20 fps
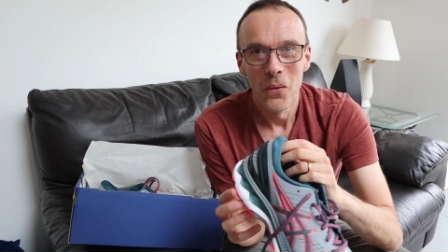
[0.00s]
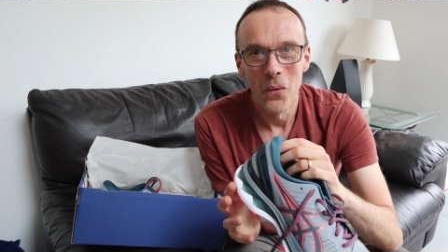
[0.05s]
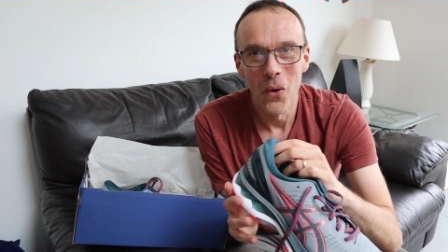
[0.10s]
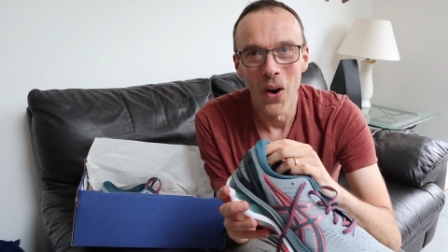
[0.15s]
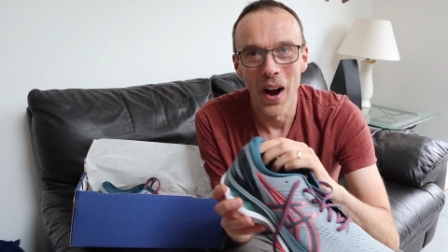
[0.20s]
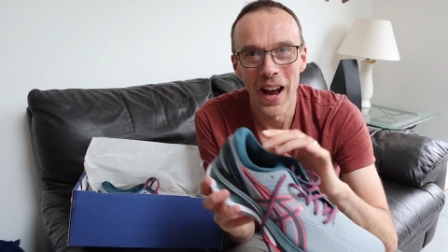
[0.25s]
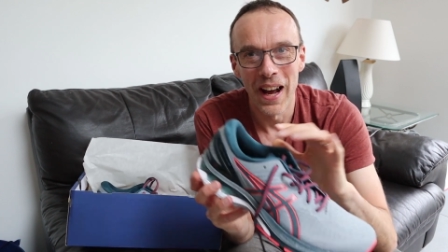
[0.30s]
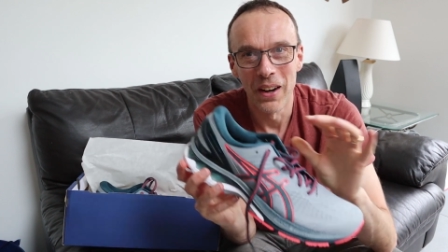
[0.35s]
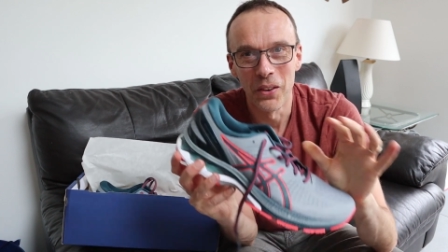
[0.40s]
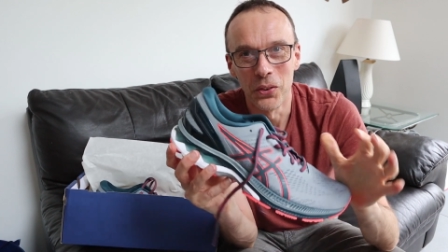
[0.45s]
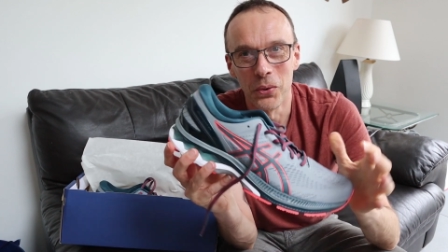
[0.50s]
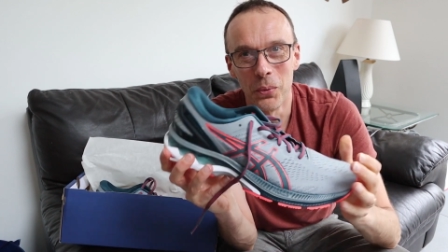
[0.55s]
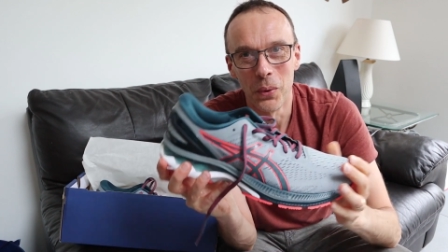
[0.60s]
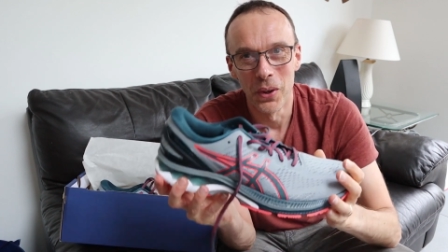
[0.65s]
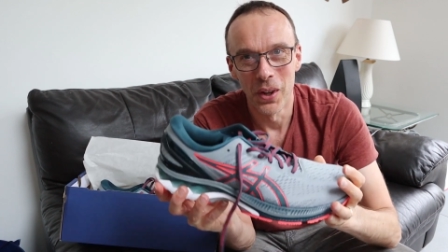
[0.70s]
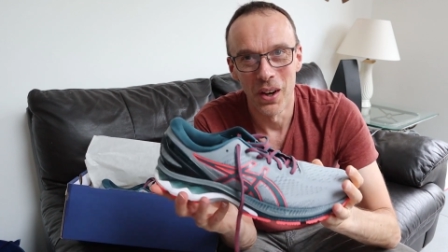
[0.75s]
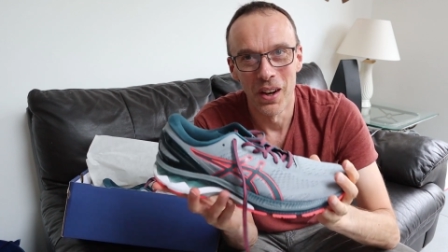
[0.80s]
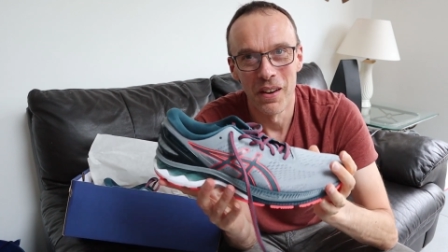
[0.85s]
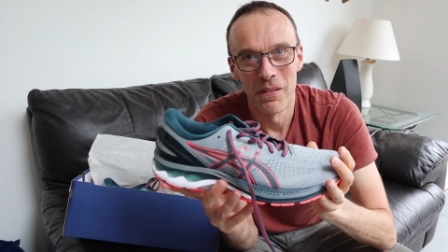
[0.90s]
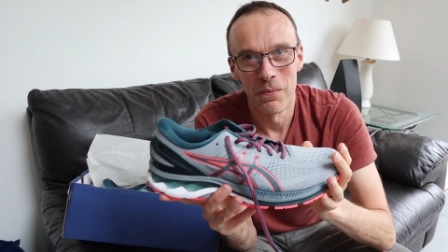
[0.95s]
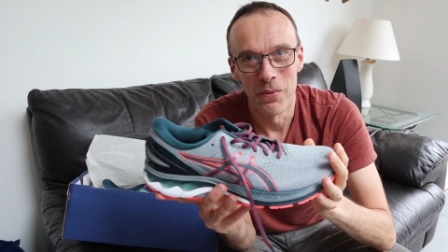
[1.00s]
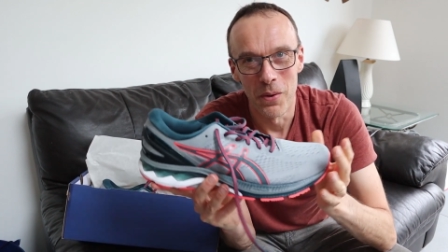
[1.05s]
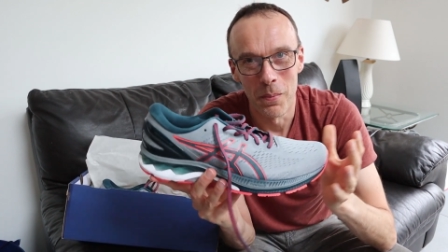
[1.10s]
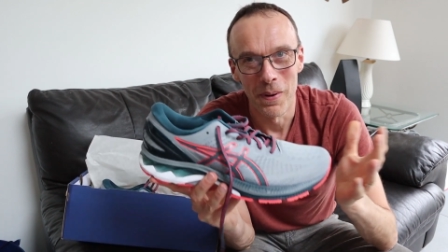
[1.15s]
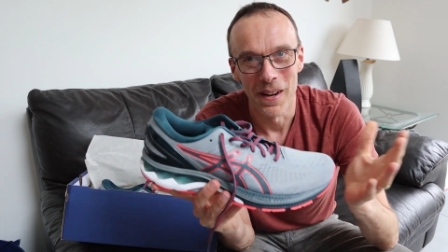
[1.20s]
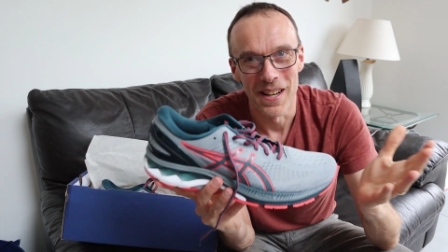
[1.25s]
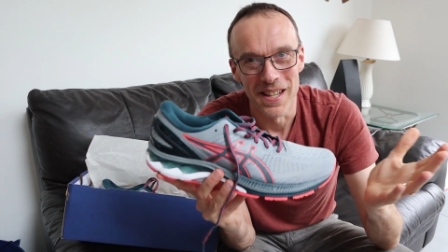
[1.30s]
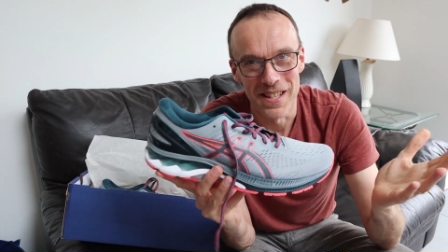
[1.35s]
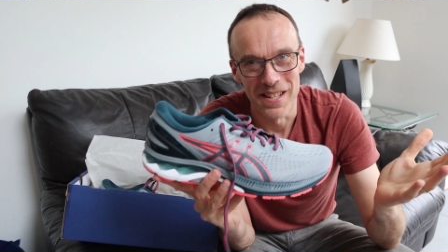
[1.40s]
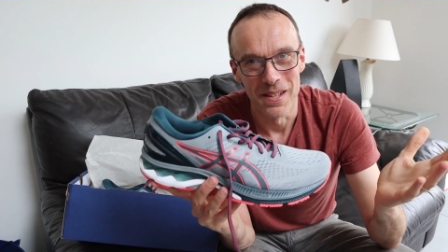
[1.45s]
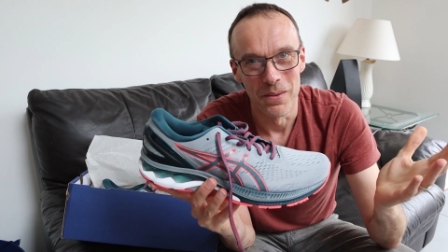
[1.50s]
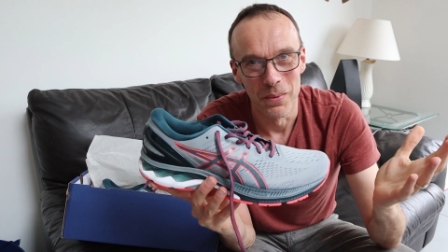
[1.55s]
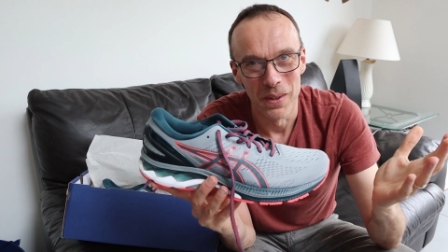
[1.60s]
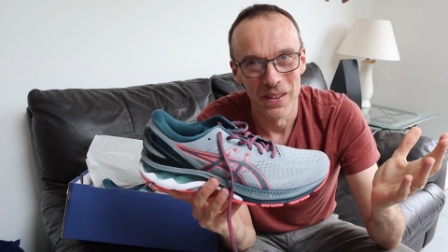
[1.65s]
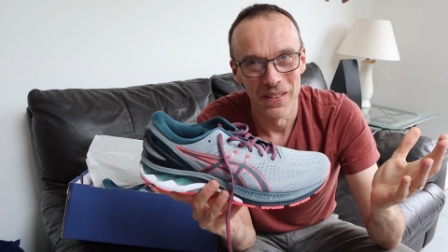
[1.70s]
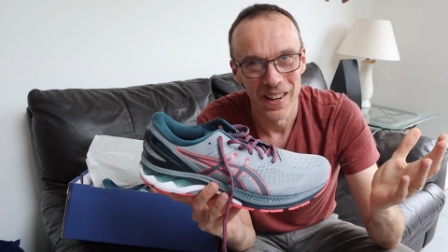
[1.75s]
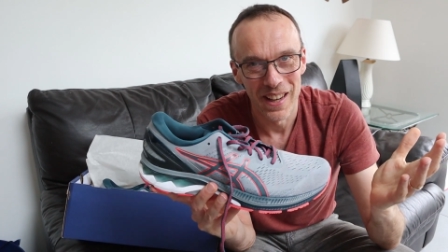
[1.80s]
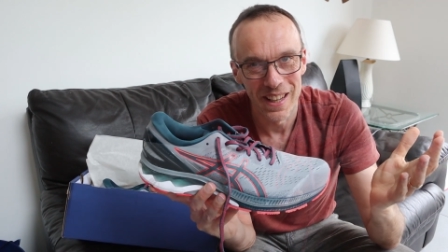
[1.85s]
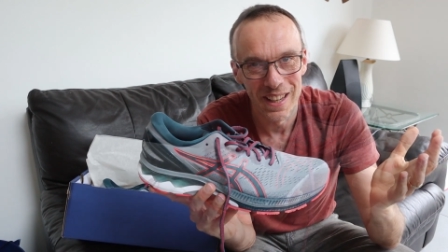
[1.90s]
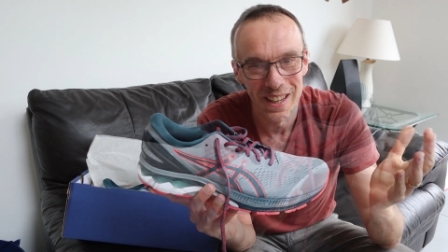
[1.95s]
What else would I have replaced them
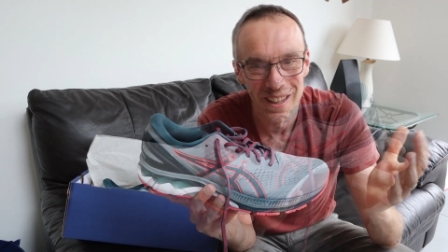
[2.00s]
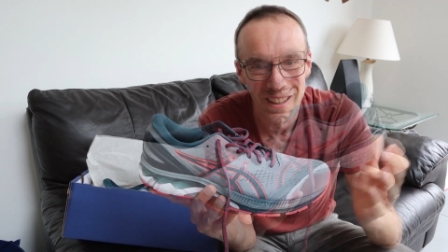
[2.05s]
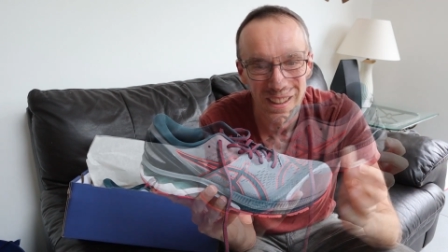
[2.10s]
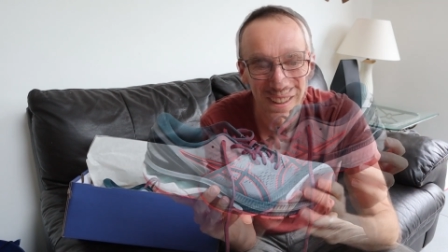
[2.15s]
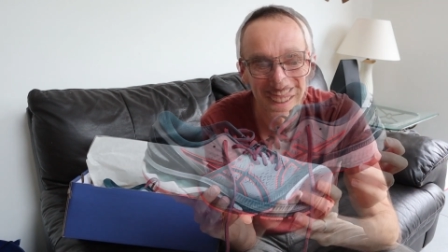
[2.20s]
with, eh?